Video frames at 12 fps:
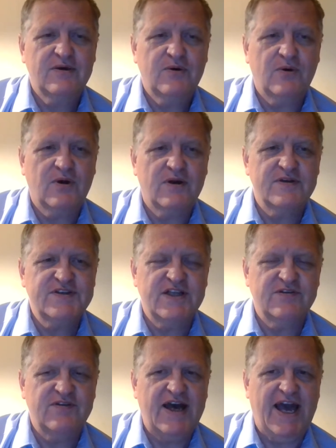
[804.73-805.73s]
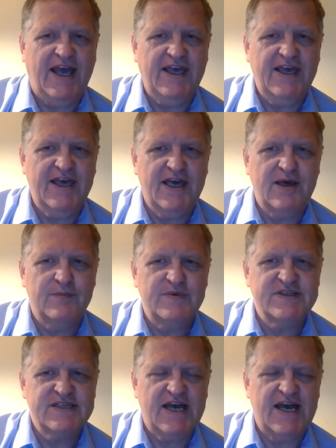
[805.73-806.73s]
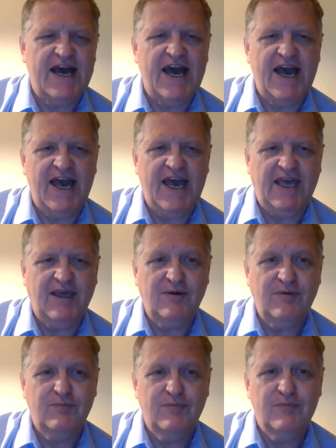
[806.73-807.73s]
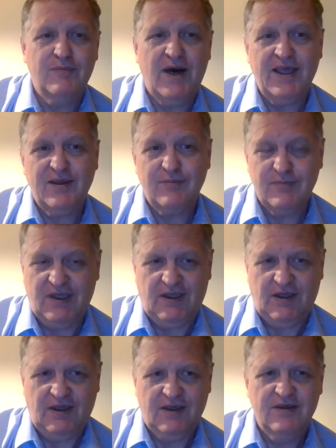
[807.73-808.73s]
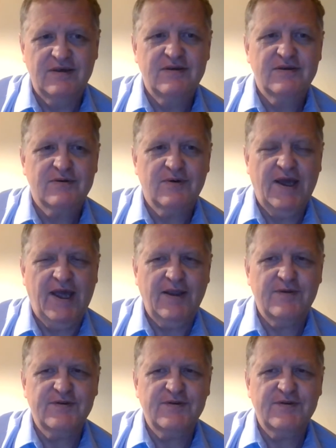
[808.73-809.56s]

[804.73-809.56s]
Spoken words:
or instead of I am is I might be, right?